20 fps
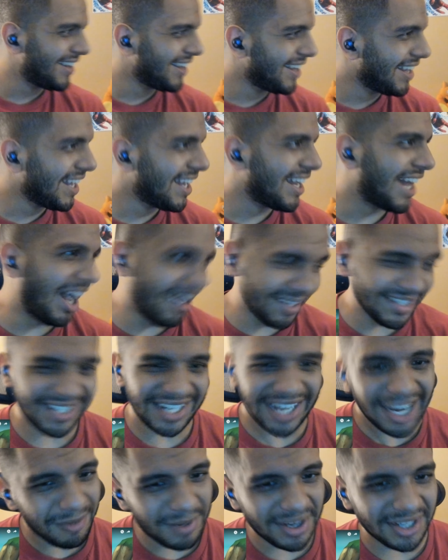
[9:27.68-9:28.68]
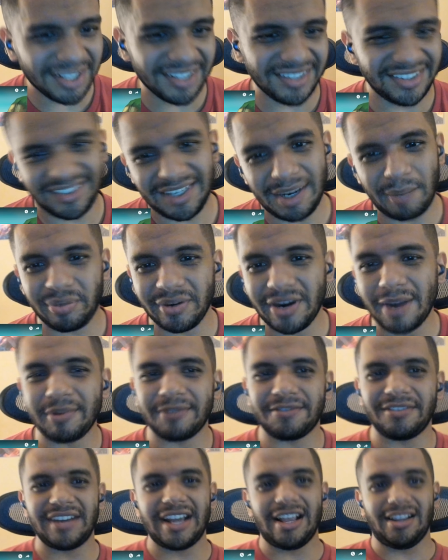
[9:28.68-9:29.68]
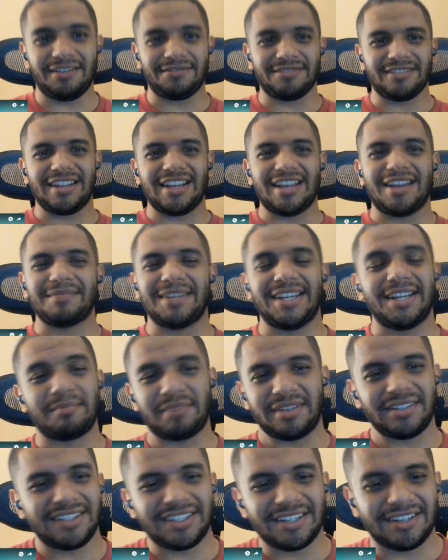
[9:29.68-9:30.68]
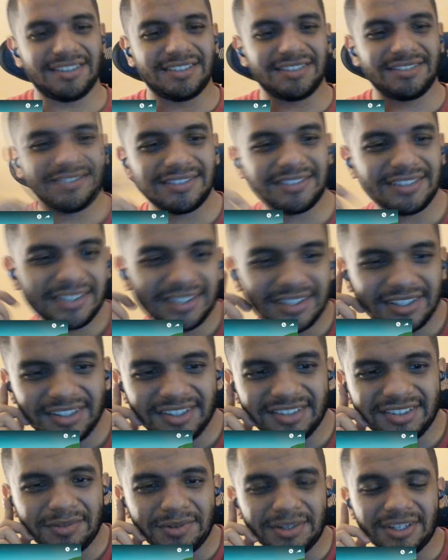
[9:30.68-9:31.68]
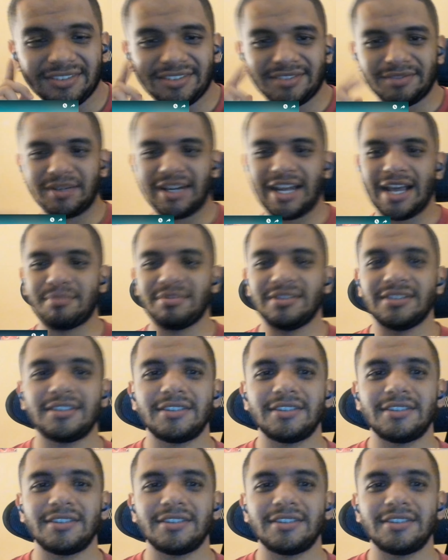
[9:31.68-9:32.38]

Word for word: I, I wanted to see a proper finale for that man, but you know, let's see what is what happens.